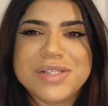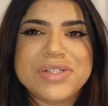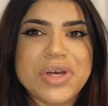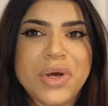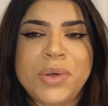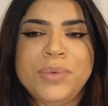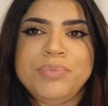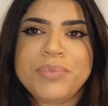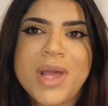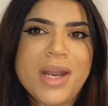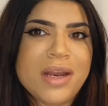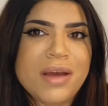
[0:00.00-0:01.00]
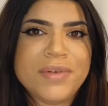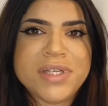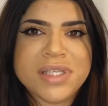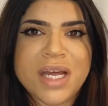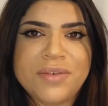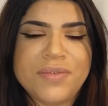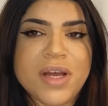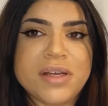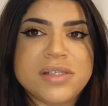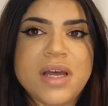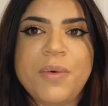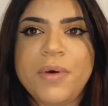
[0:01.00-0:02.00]
So I didn't have any side
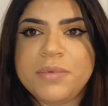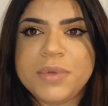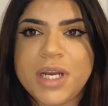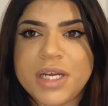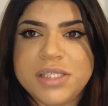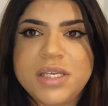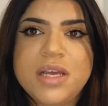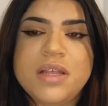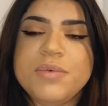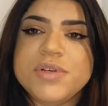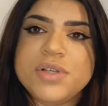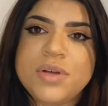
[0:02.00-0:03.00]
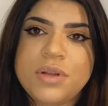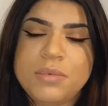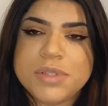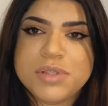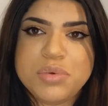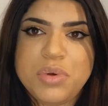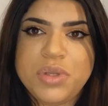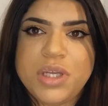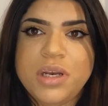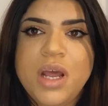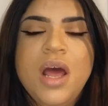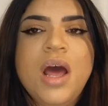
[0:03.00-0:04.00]
effects. I woke up the next day, they were still a little bit swollen.
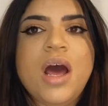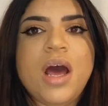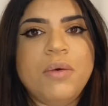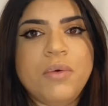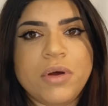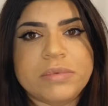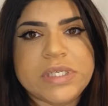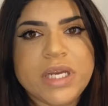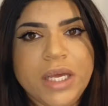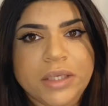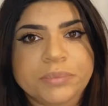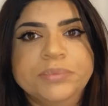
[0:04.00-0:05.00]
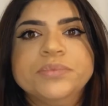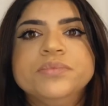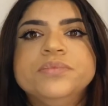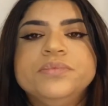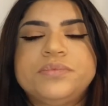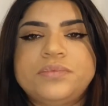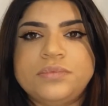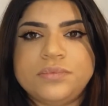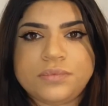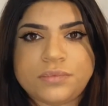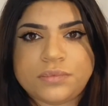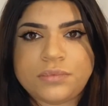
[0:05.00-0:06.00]
I woke up today,
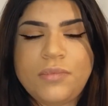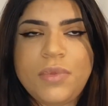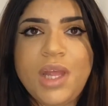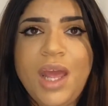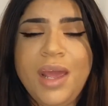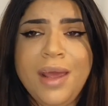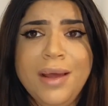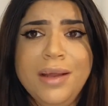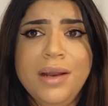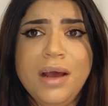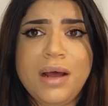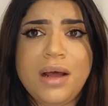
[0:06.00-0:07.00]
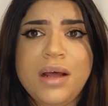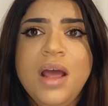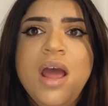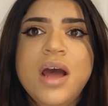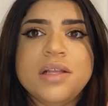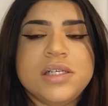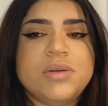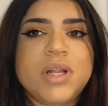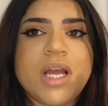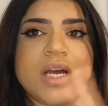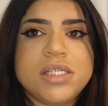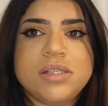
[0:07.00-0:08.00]
and the swelling
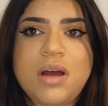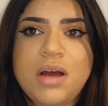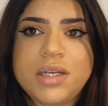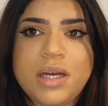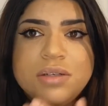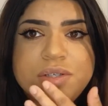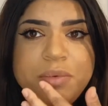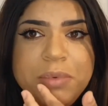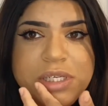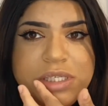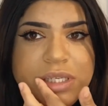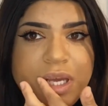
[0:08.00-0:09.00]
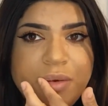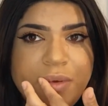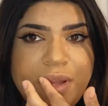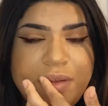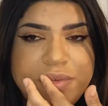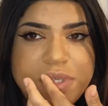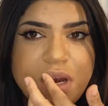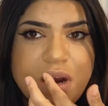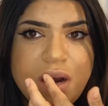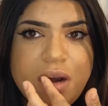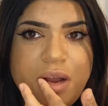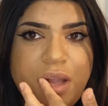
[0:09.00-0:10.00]
has gone down tremendously. My lips
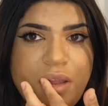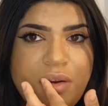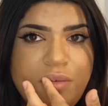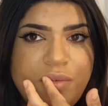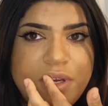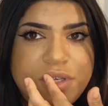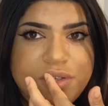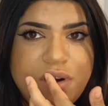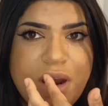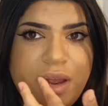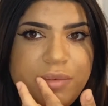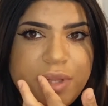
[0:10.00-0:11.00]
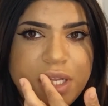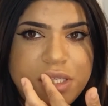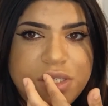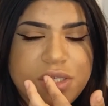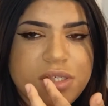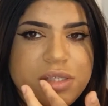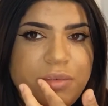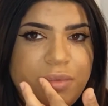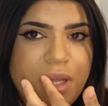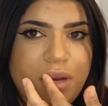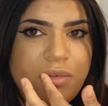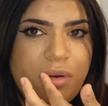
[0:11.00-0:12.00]
are a little bit dry, but that's just
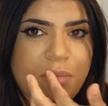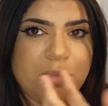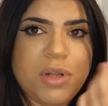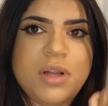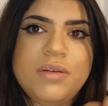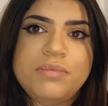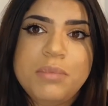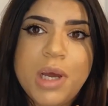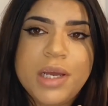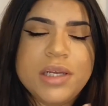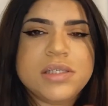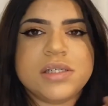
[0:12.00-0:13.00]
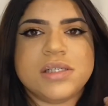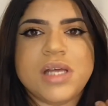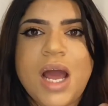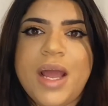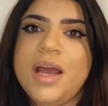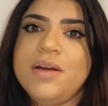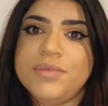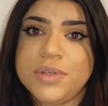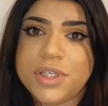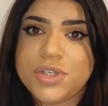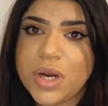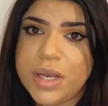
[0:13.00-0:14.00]
something normal of mine, because I have really
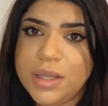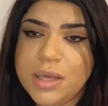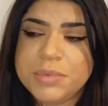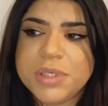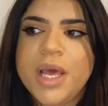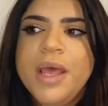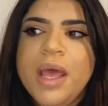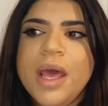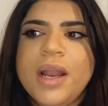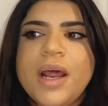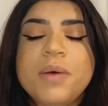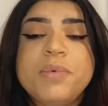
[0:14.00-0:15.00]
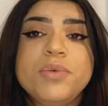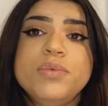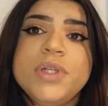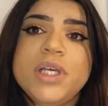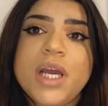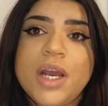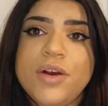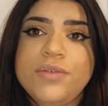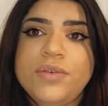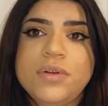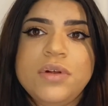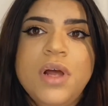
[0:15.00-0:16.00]
dry lips, and I have been really
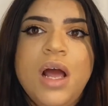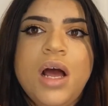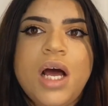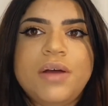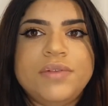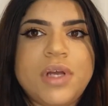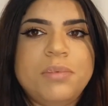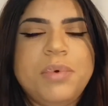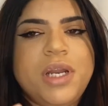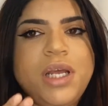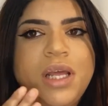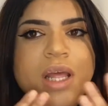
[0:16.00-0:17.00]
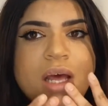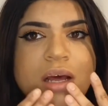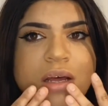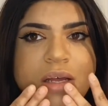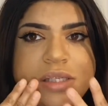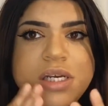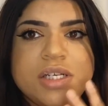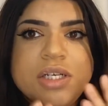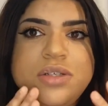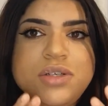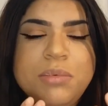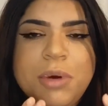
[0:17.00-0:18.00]
careful of not putting touching
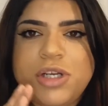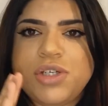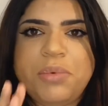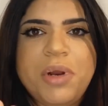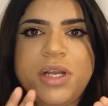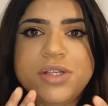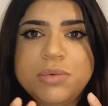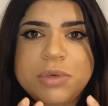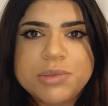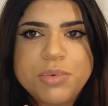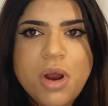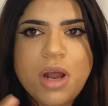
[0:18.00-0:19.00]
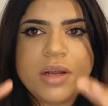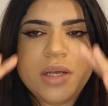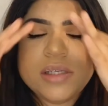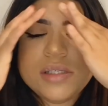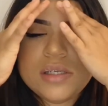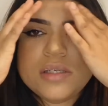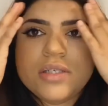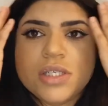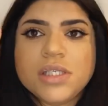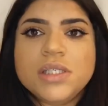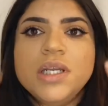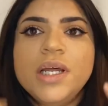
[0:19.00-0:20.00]
too much or putting too much products,
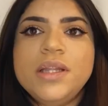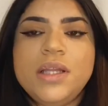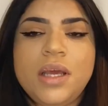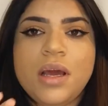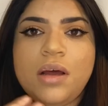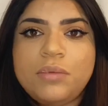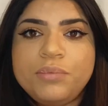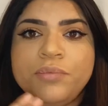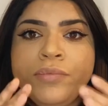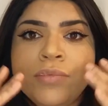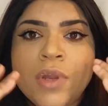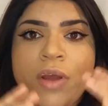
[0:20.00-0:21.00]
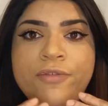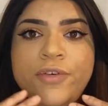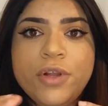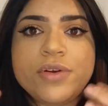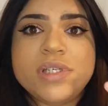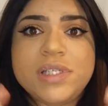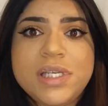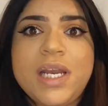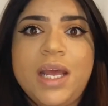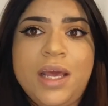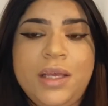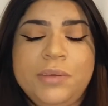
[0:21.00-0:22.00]
just to let the fillers sit
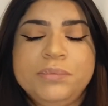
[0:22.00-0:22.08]
in.